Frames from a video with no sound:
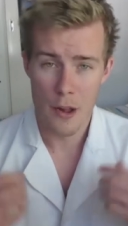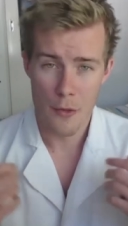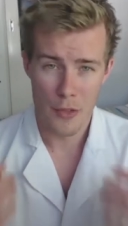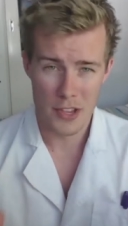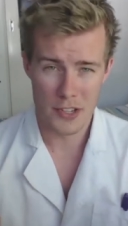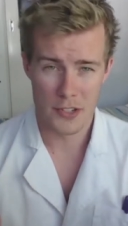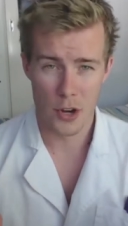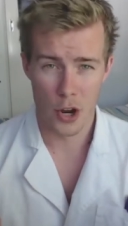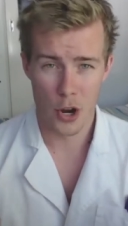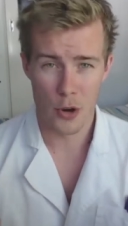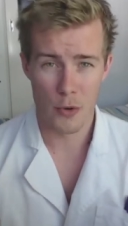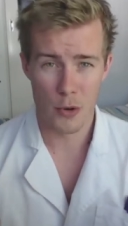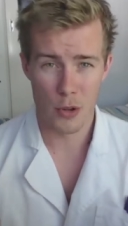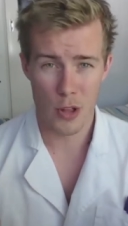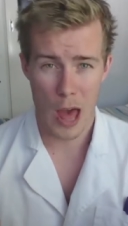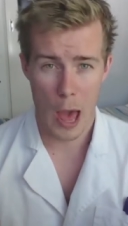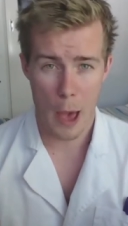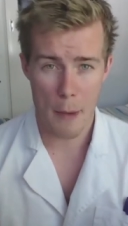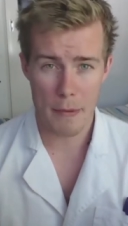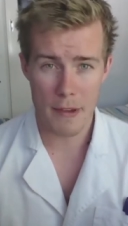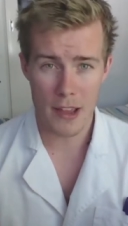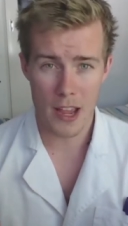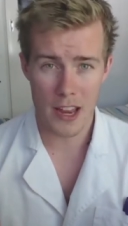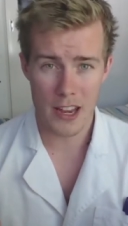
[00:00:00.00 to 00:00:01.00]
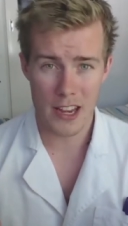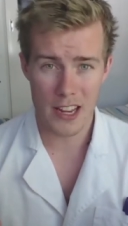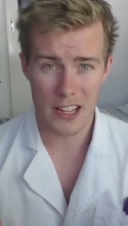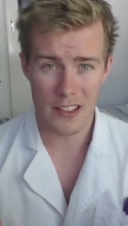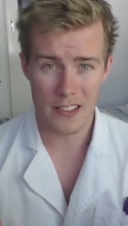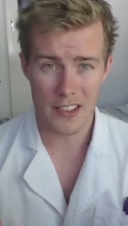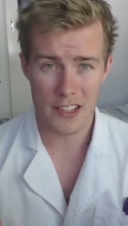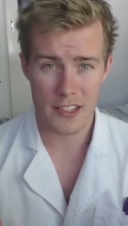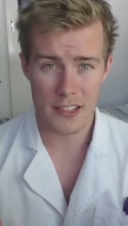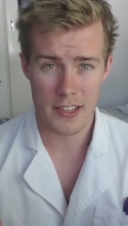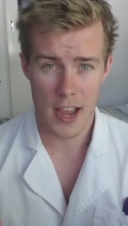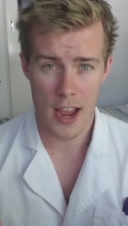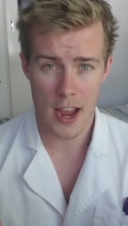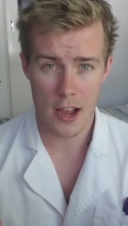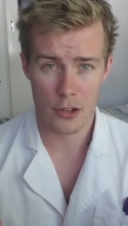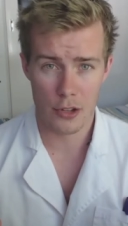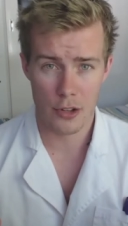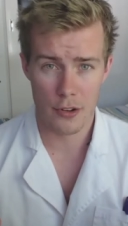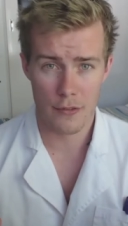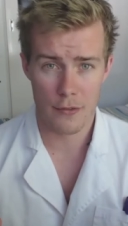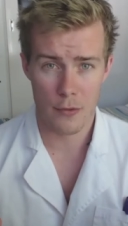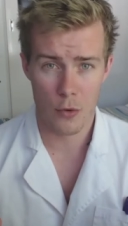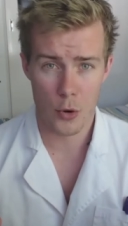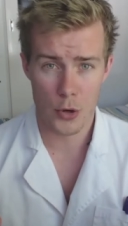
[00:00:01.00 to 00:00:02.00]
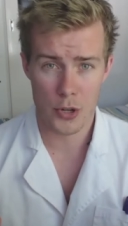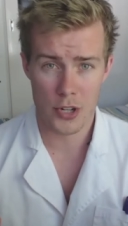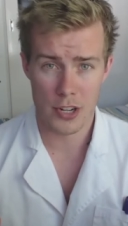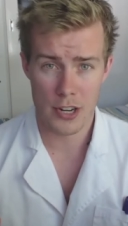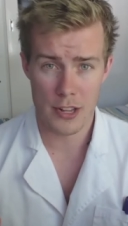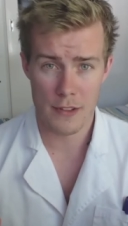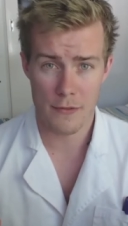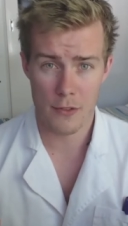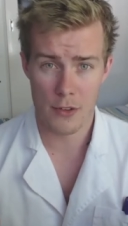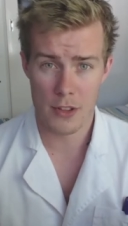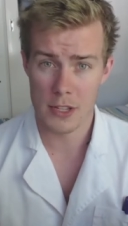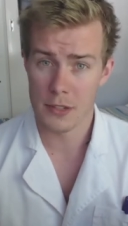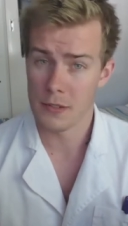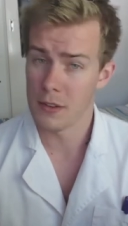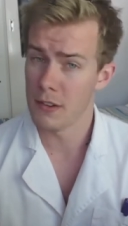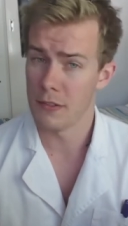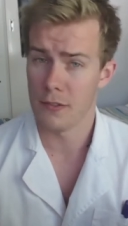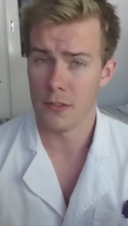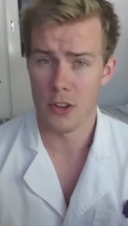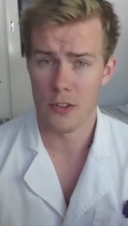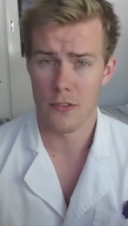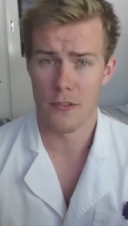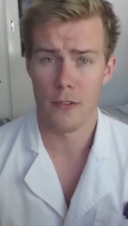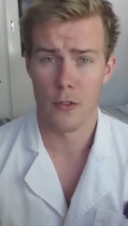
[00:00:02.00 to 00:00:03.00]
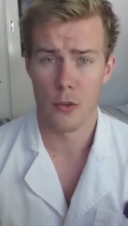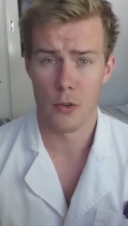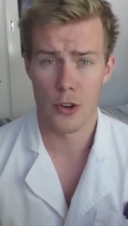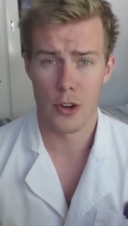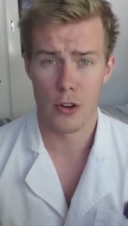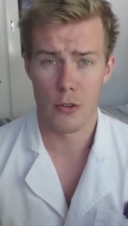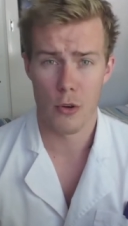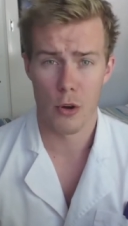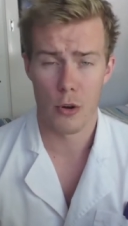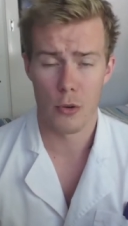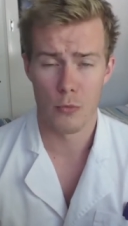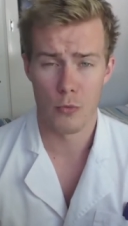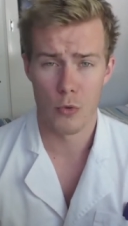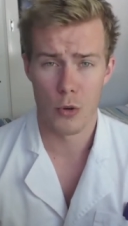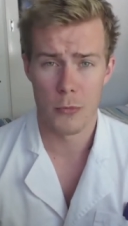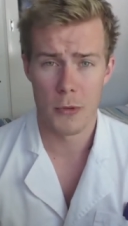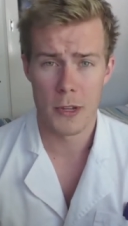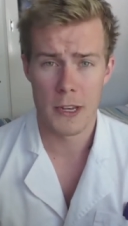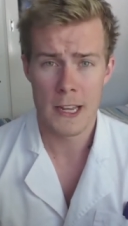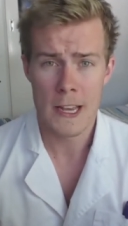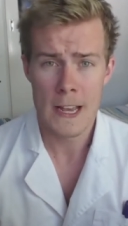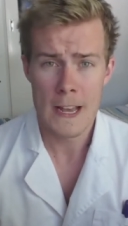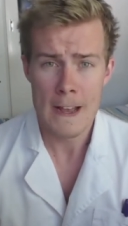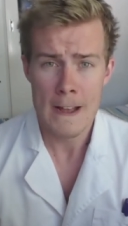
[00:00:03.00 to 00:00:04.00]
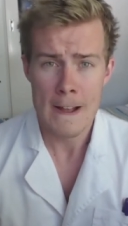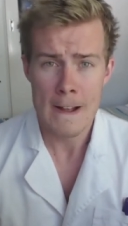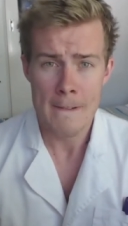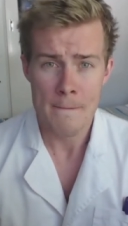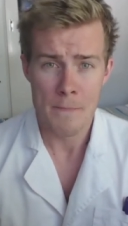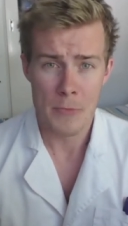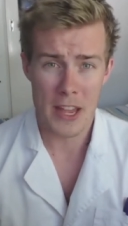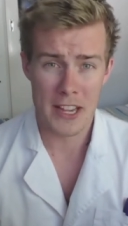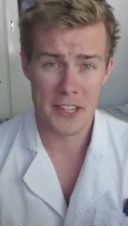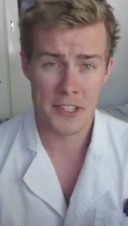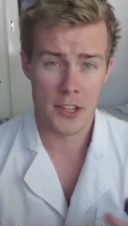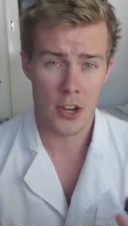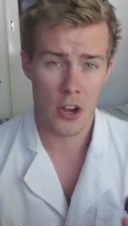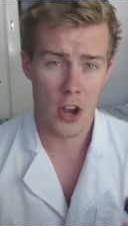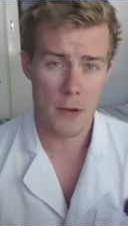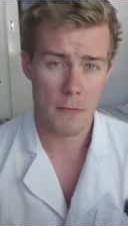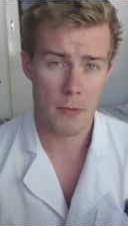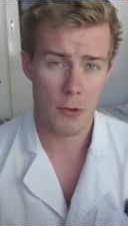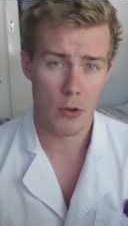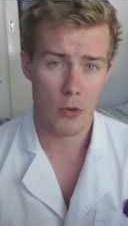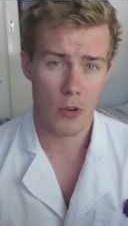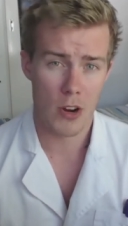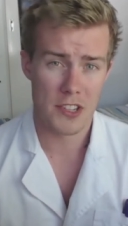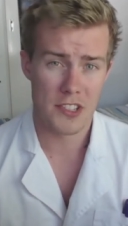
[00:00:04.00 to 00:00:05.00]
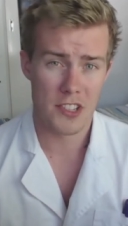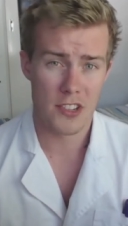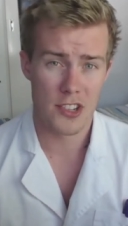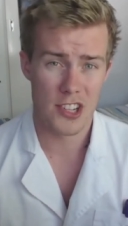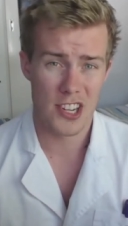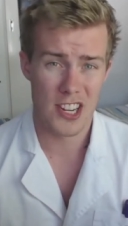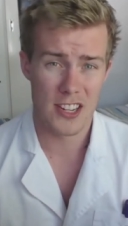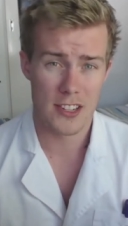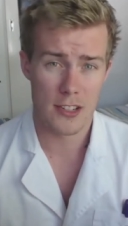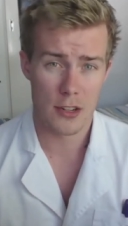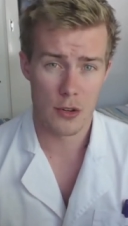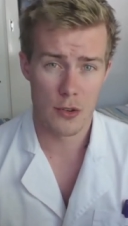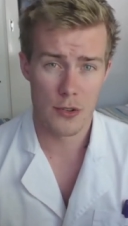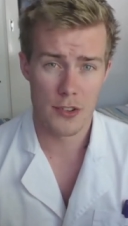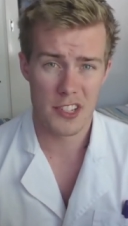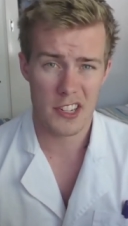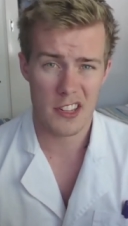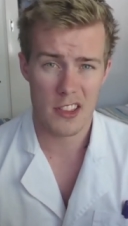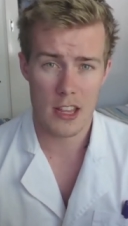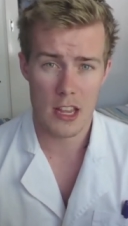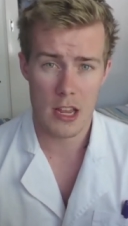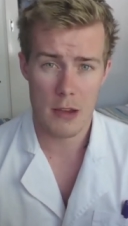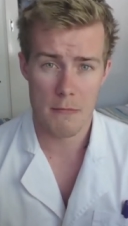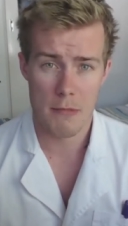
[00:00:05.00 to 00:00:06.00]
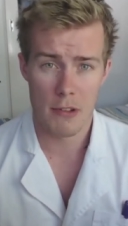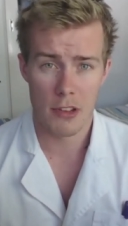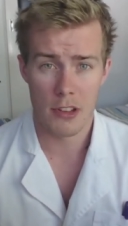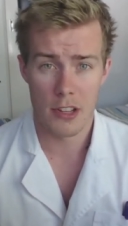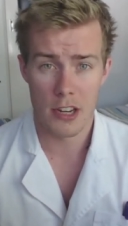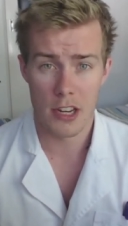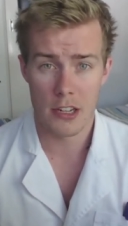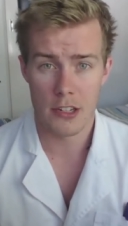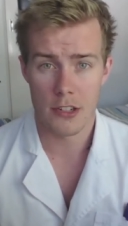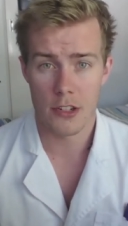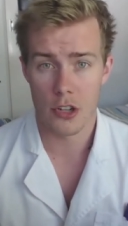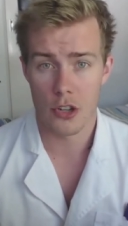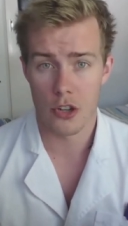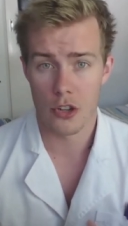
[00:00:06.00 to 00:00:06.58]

There's no real happy ending in this tale, unfortunately, for this fifty-four-year-old woman. As time progresses, she is losing the ability to